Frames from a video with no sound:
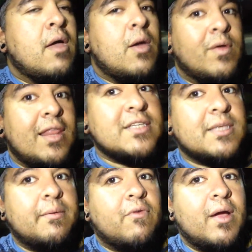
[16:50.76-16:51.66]
And one last
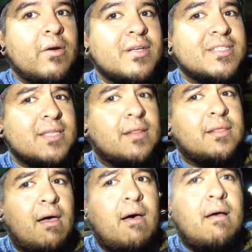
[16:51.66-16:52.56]
thing before I go, because this is a
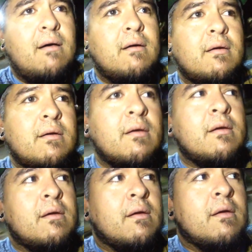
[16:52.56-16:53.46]
long
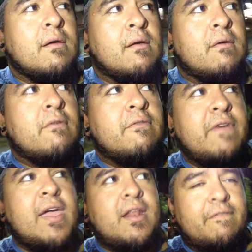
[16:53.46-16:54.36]

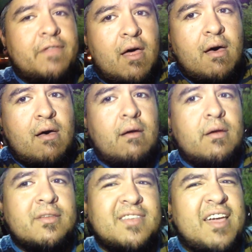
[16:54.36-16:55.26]
Veda
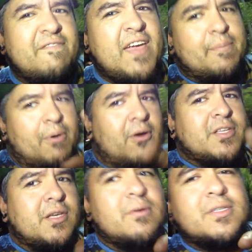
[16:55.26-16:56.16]
vlog. It's like a Veda part
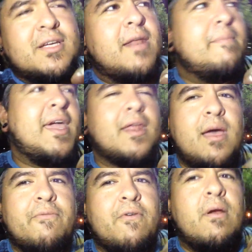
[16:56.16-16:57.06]
two. It's kind of making
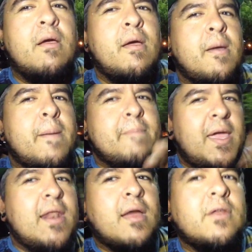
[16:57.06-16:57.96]
up for
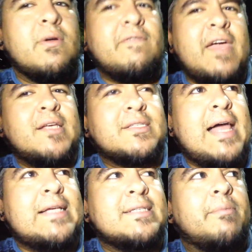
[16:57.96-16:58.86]
me not doing Vedas the
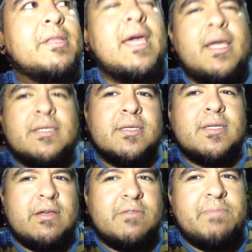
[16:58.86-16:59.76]
last couple days
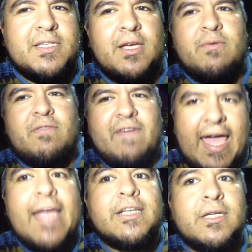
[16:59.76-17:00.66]
because I was busy with
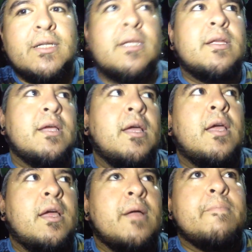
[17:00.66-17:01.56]
vacation.
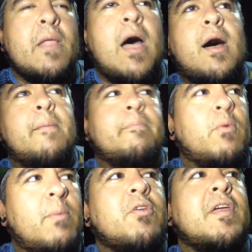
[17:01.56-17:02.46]
Um, but
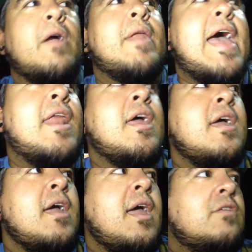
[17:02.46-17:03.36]
one more thing I want to add
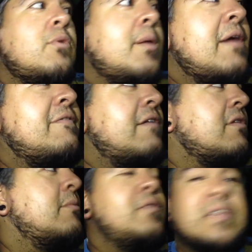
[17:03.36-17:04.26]
is one of my
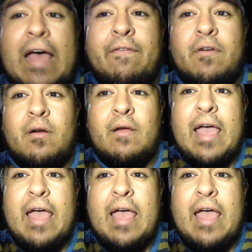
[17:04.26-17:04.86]
favorite movies ever,